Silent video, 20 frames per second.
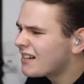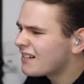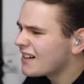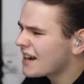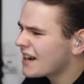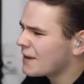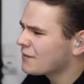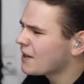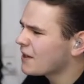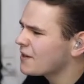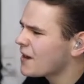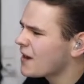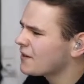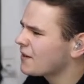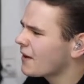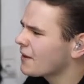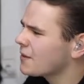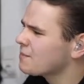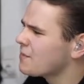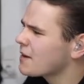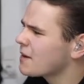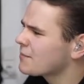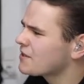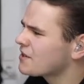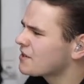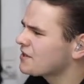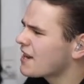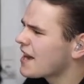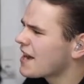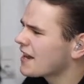all right, I've done I've done a big
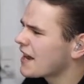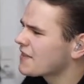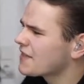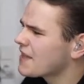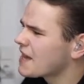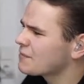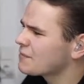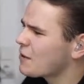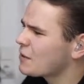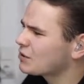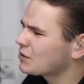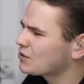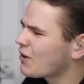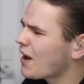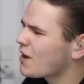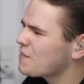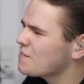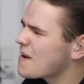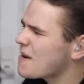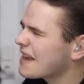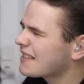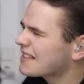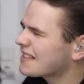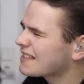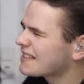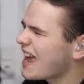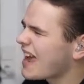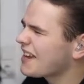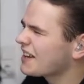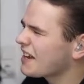mistake, I think, while trying to make
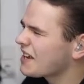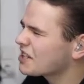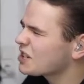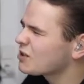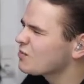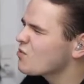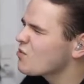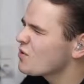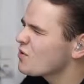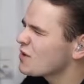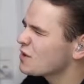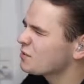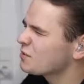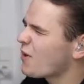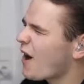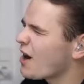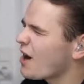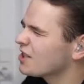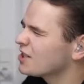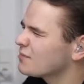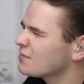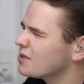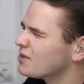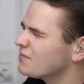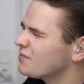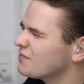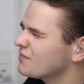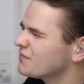this landing as smooth as Joshua possible. Joshua